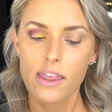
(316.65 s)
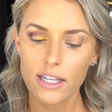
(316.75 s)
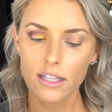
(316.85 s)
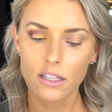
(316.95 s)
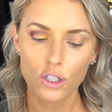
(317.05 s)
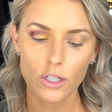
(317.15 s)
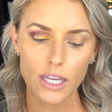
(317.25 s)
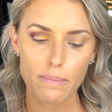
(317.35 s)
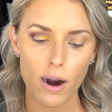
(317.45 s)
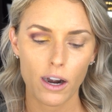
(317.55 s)
this is the
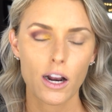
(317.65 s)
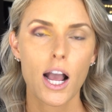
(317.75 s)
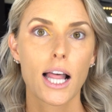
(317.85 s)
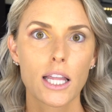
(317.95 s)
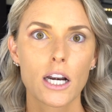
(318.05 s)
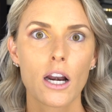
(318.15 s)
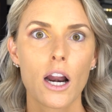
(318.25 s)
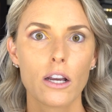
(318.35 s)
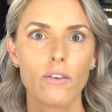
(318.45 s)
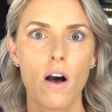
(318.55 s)
tricky part. Glitter
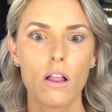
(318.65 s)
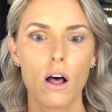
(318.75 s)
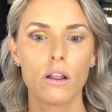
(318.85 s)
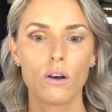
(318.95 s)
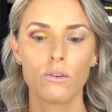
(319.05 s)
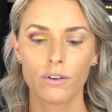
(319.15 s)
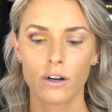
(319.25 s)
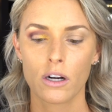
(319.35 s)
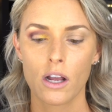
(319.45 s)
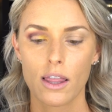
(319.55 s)
could fall all
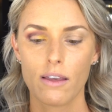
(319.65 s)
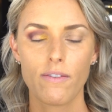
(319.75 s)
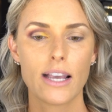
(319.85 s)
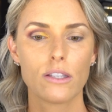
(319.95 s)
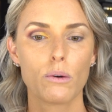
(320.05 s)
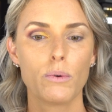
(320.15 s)
over the face.